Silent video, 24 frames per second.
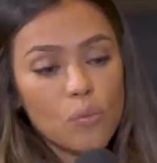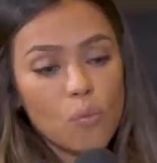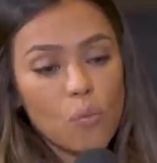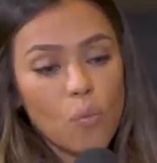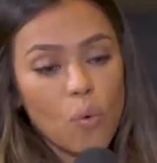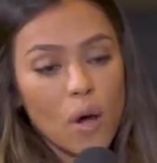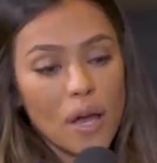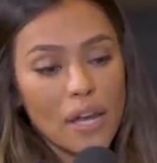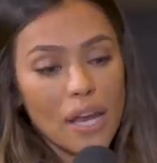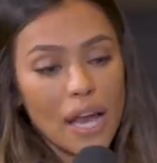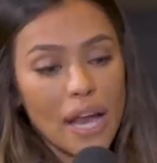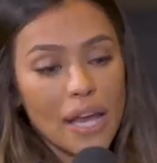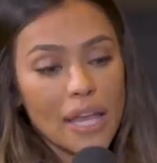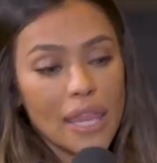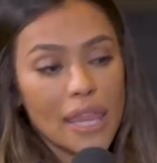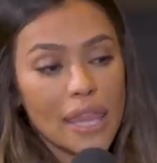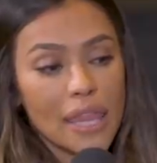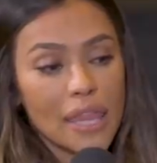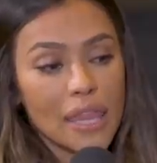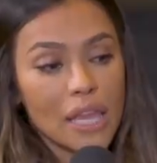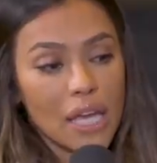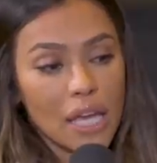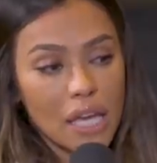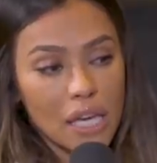what I
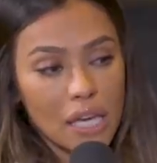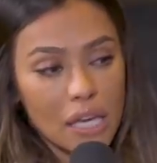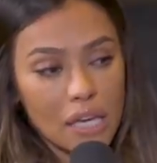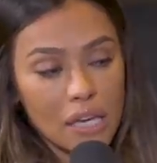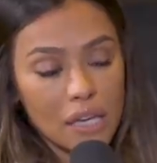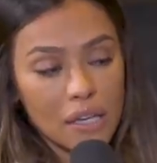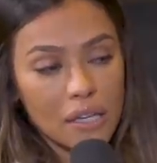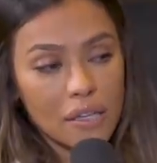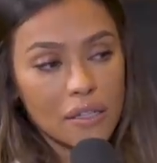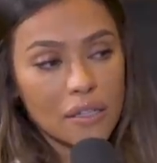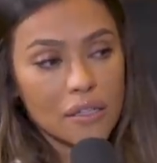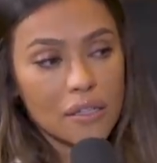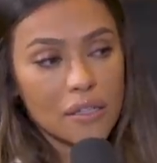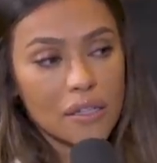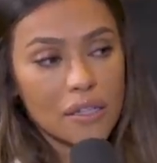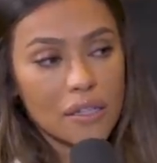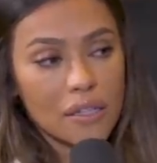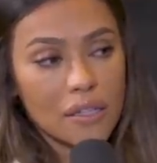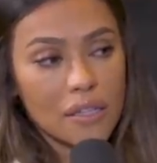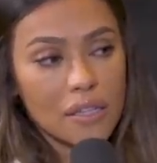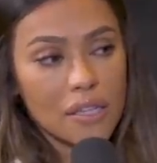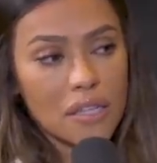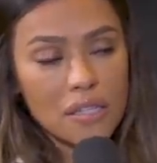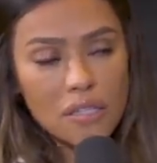think
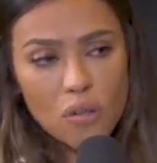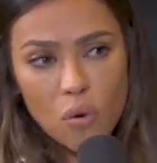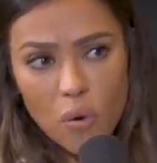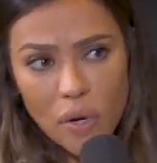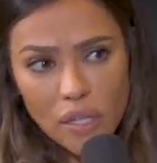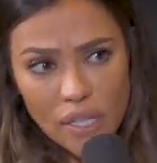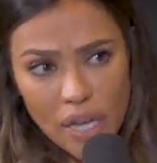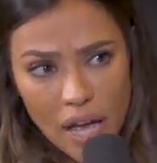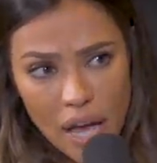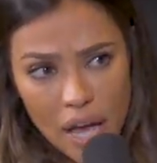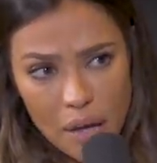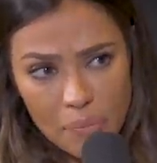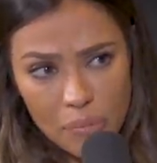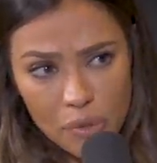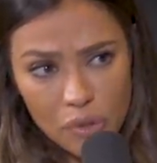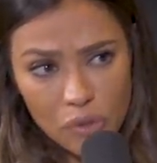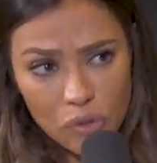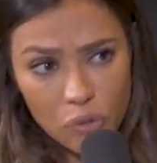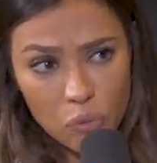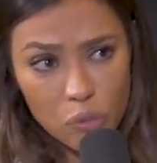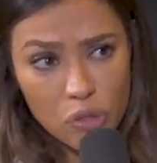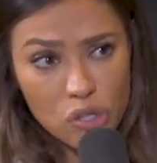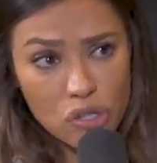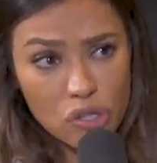is going to happen
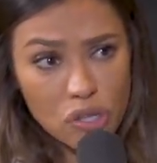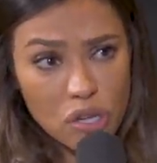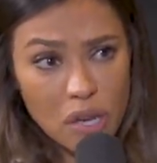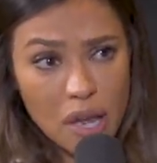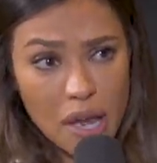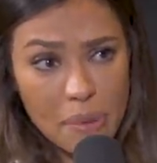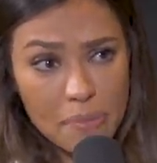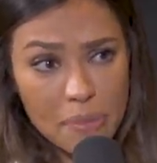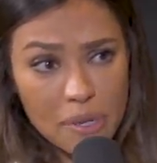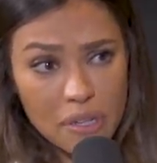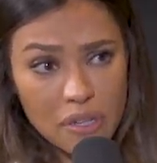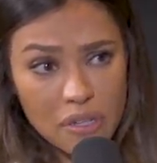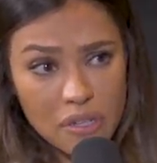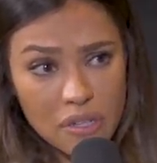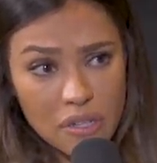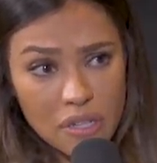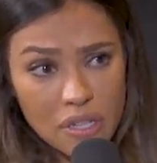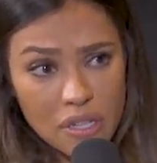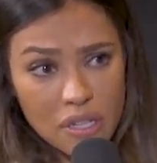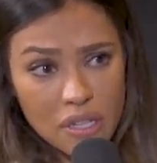or what should happen.